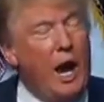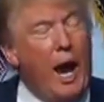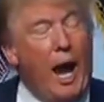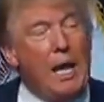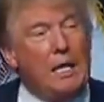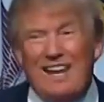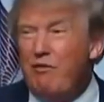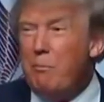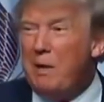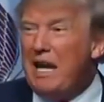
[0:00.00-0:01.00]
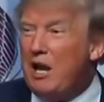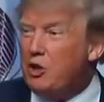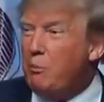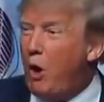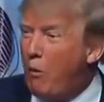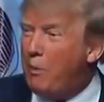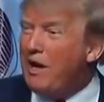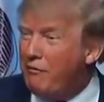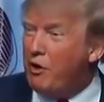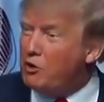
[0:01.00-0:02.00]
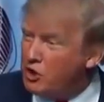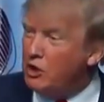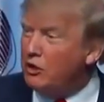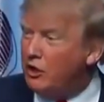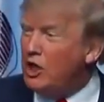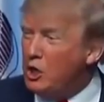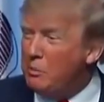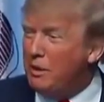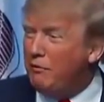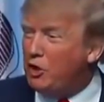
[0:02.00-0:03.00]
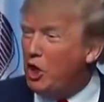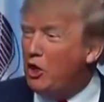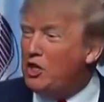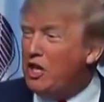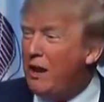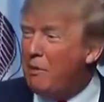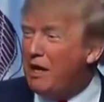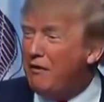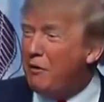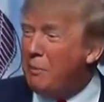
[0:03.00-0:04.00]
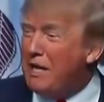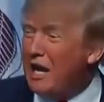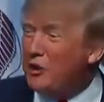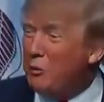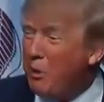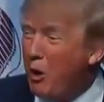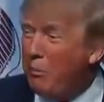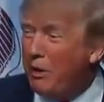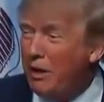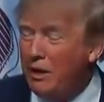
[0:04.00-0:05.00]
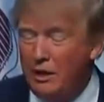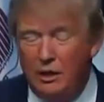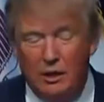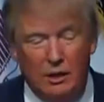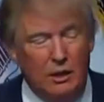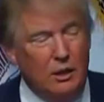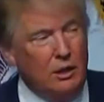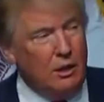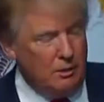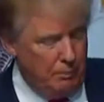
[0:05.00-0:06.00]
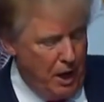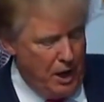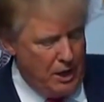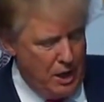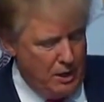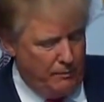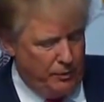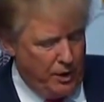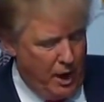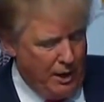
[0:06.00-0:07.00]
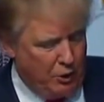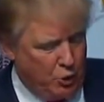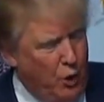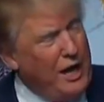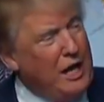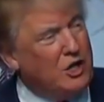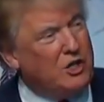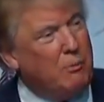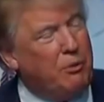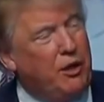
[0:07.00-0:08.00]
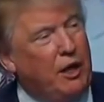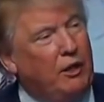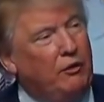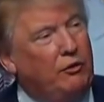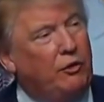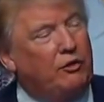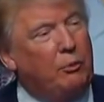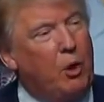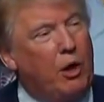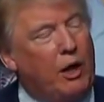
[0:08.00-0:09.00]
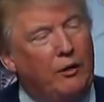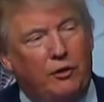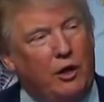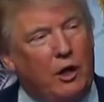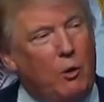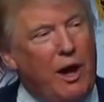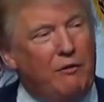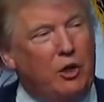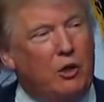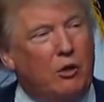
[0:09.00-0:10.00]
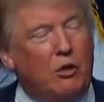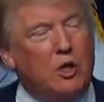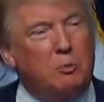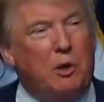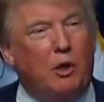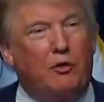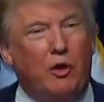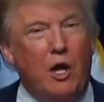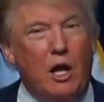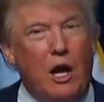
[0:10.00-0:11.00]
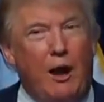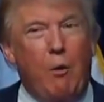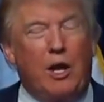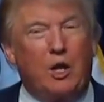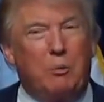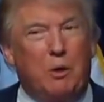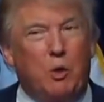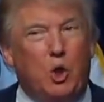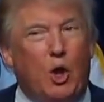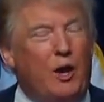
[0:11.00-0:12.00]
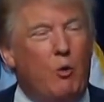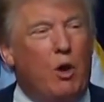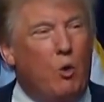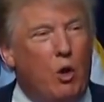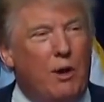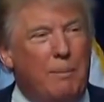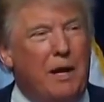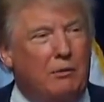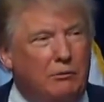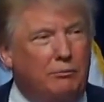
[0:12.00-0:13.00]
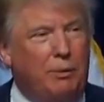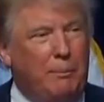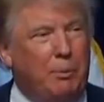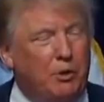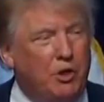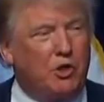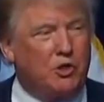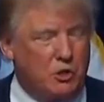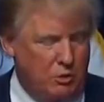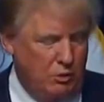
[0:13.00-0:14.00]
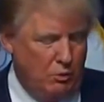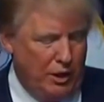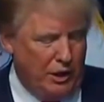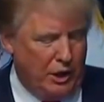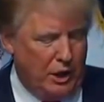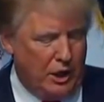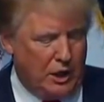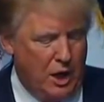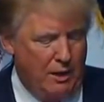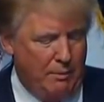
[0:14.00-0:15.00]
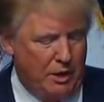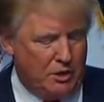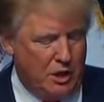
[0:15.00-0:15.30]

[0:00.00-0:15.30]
And even beat out the Pope in every single, can you believe it? The only time I'll ever beat out the Pope. But I tweeted some things this morning. I said, you know, we have to do this because I wanted to be with you. I didn't want to worry about people just wanting to get comments.